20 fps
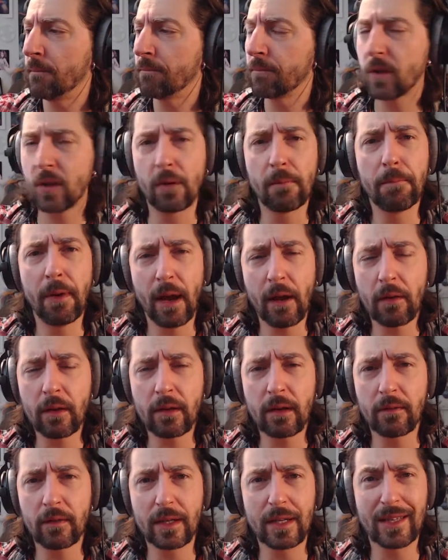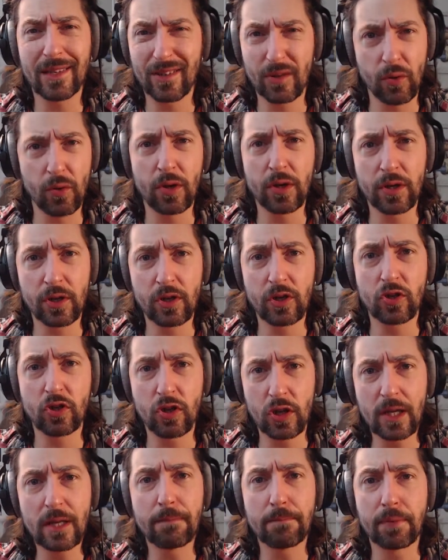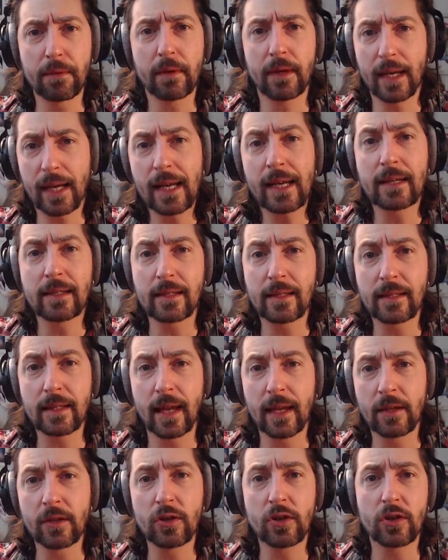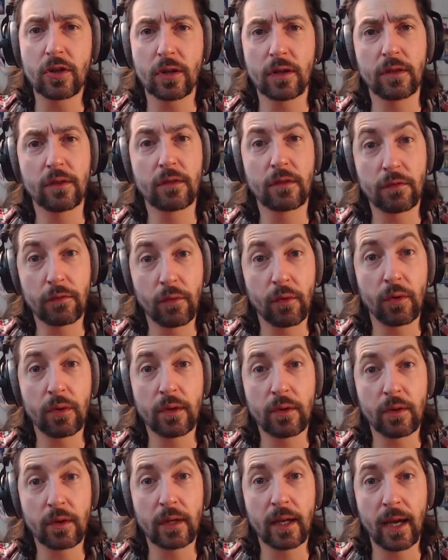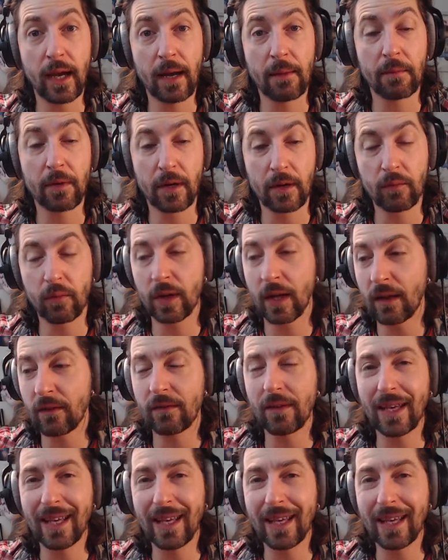comparatively dirt cheap extensions for your camera. And when I say